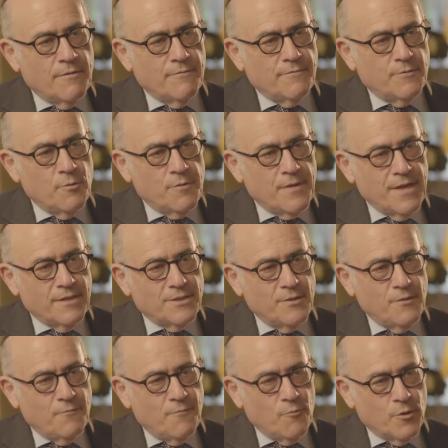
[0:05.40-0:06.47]
of
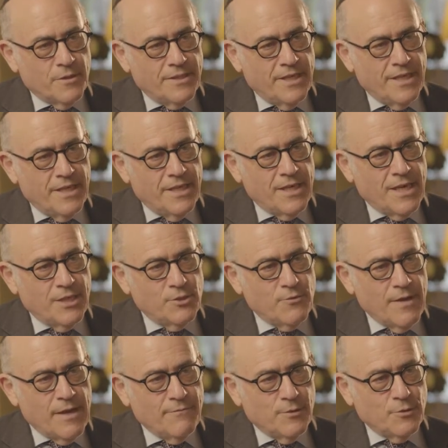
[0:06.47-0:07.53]
2014, I
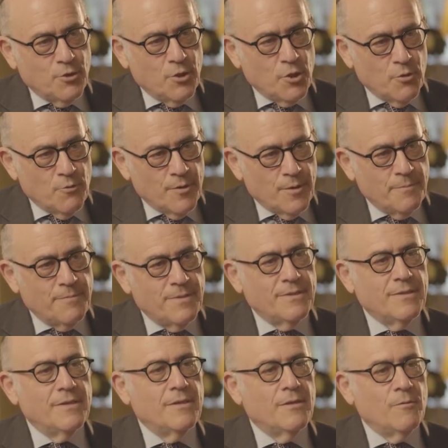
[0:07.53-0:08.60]
traveled to Europe
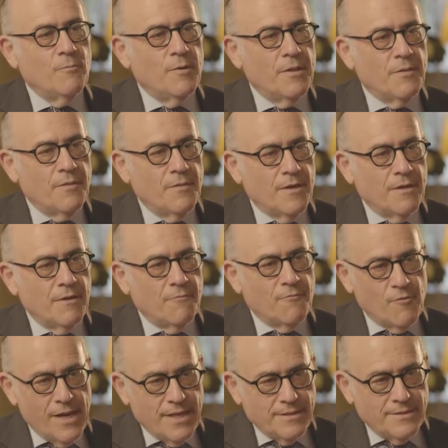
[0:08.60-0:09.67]
with
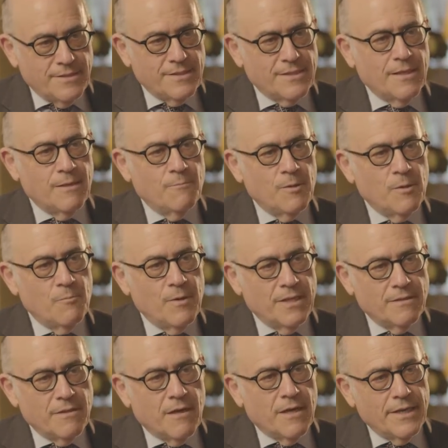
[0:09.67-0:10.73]
friends, and we
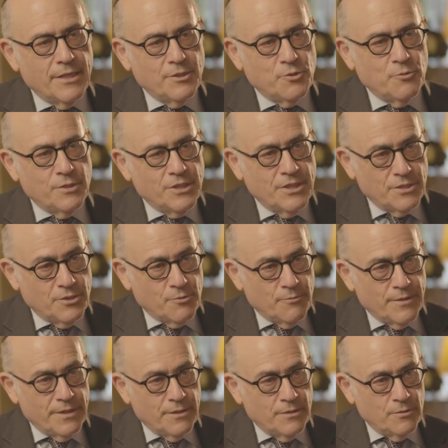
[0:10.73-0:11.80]
went on a Jewish
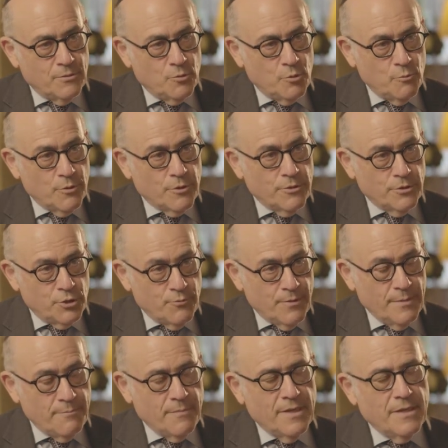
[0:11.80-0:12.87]
history tour
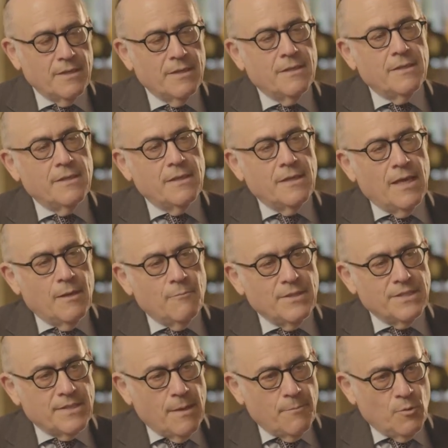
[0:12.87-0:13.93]
trip, and
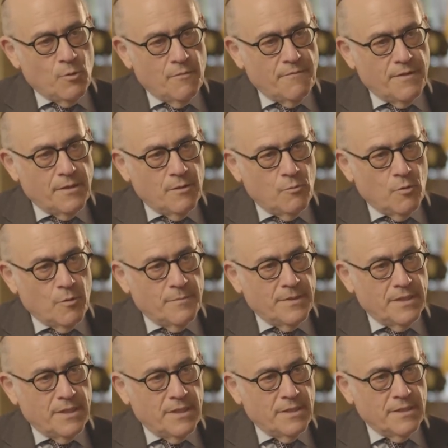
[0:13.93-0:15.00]
we stopped off at the
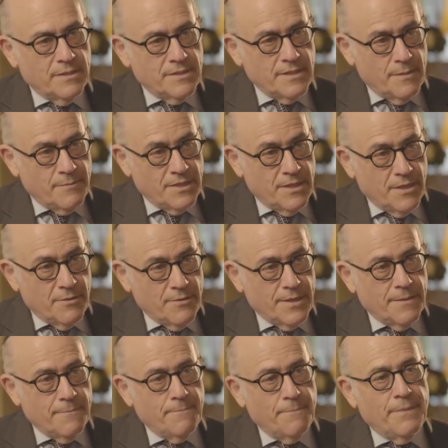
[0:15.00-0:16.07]
Normandy
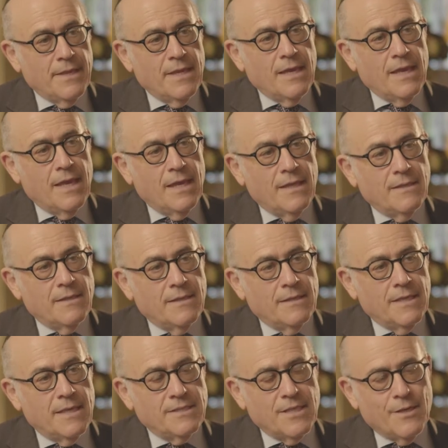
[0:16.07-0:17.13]
cemetery. And
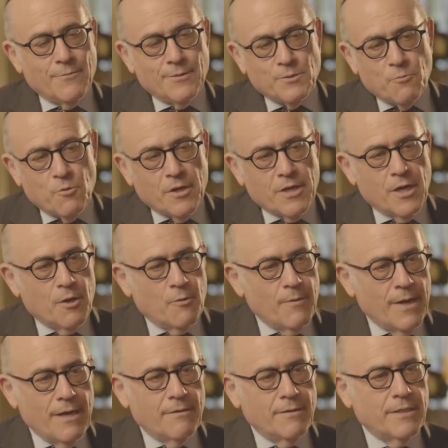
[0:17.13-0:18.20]
as I was walking
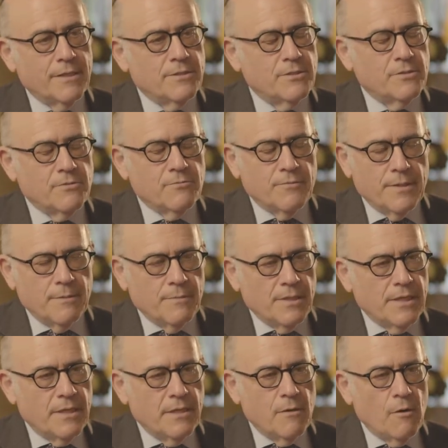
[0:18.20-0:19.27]
around, extremely